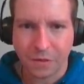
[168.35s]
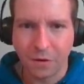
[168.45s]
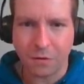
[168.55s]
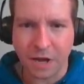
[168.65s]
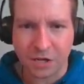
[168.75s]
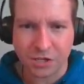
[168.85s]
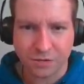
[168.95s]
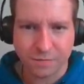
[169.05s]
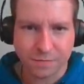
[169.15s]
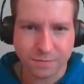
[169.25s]
Oh gosh!
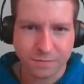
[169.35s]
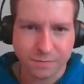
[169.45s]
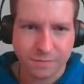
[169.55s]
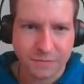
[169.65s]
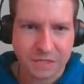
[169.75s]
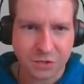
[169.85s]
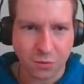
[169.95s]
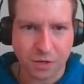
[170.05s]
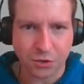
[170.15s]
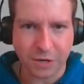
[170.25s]
It's
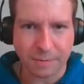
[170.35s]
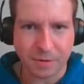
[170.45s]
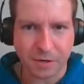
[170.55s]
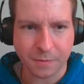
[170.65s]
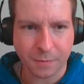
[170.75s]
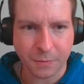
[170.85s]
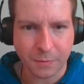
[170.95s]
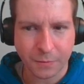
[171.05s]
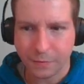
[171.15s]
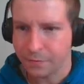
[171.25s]
quite a drop there.
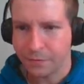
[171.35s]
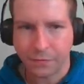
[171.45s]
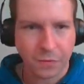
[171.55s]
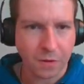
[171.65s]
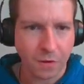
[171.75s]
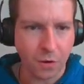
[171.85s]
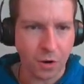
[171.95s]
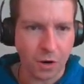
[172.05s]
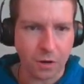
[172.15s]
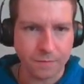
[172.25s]

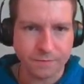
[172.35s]
Oh.